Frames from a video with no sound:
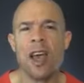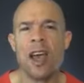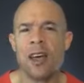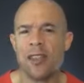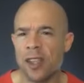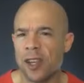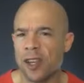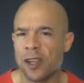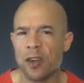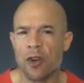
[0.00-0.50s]

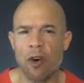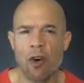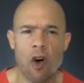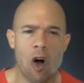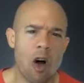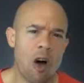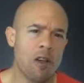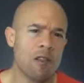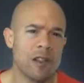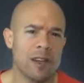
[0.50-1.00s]
and then you do
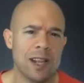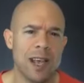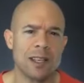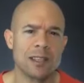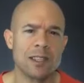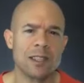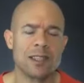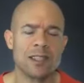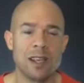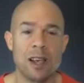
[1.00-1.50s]
all the
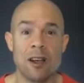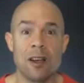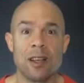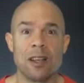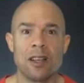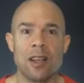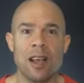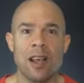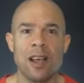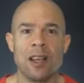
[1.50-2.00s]

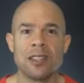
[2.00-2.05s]
necessary